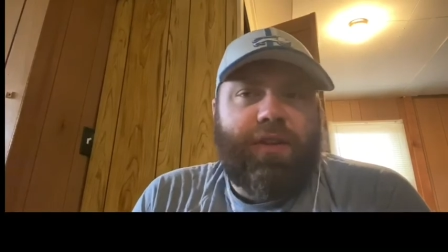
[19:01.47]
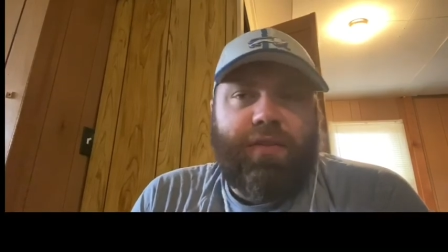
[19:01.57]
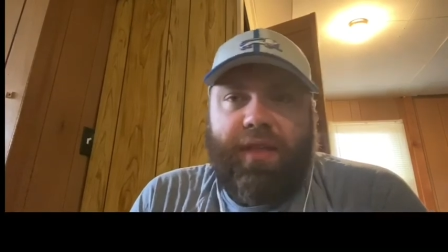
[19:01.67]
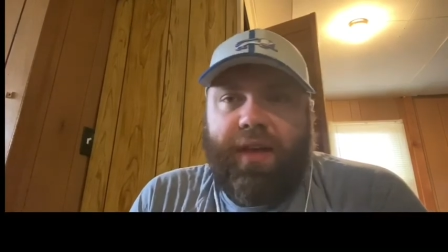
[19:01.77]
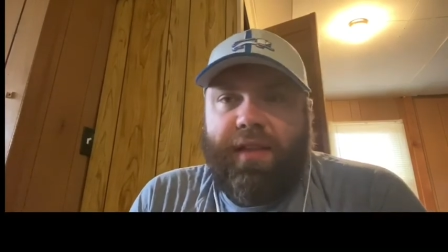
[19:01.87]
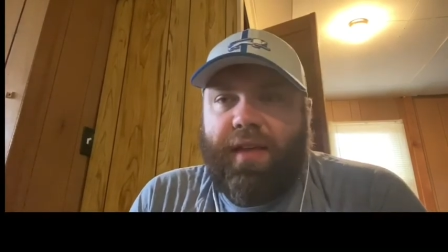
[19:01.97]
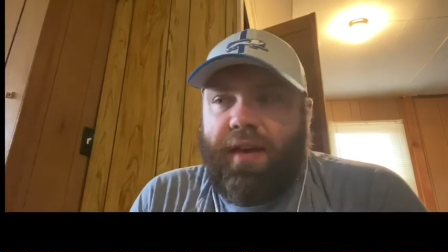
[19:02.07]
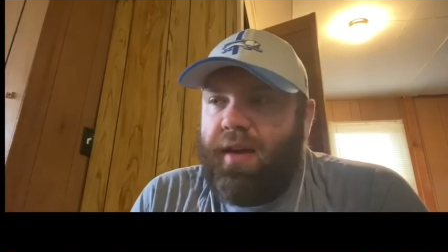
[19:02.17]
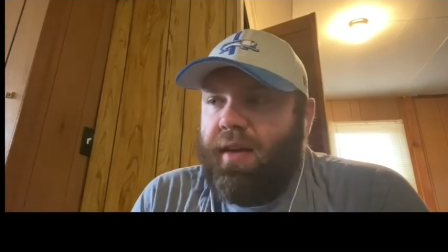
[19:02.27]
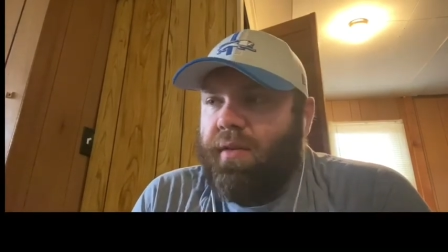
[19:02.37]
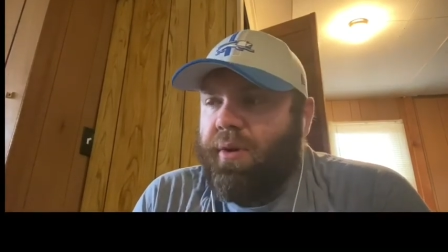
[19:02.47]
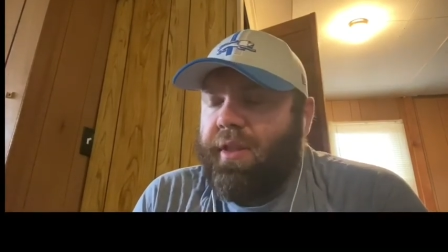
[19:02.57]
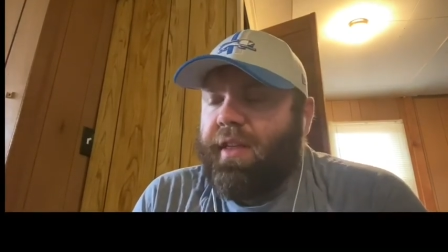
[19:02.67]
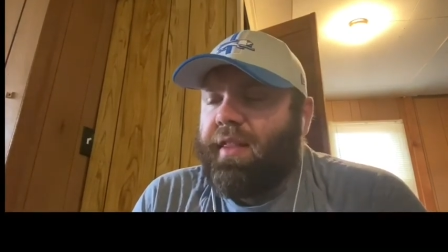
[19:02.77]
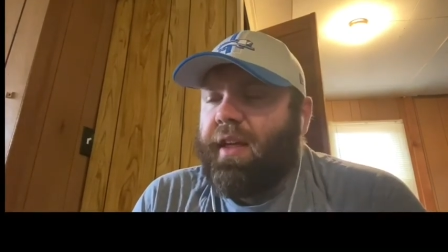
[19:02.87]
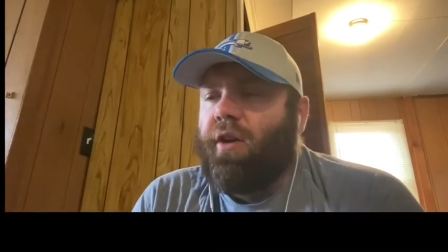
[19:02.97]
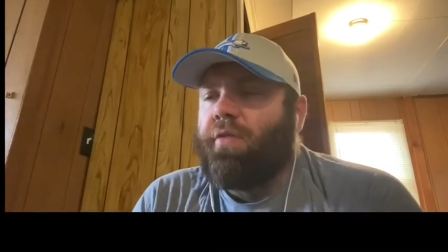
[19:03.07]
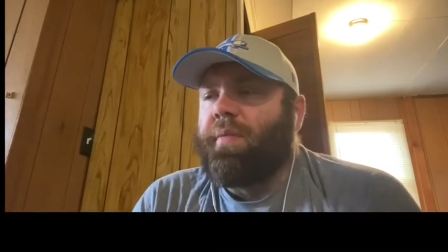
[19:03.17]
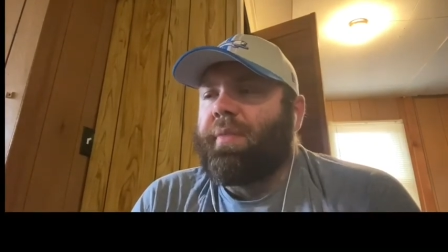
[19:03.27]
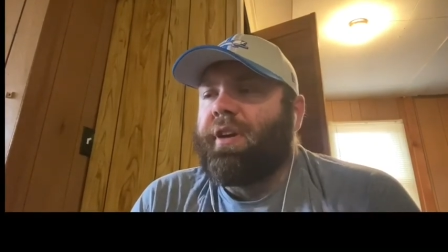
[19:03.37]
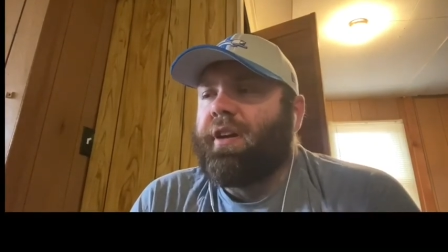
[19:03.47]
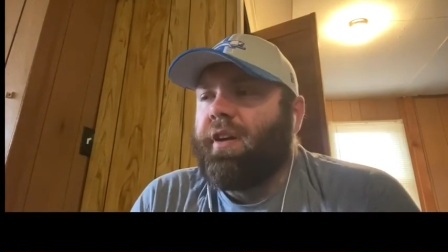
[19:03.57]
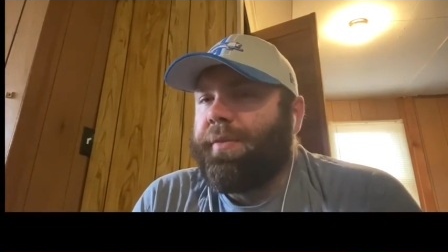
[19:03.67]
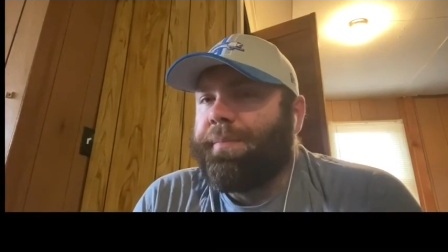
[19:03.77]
think they go from here?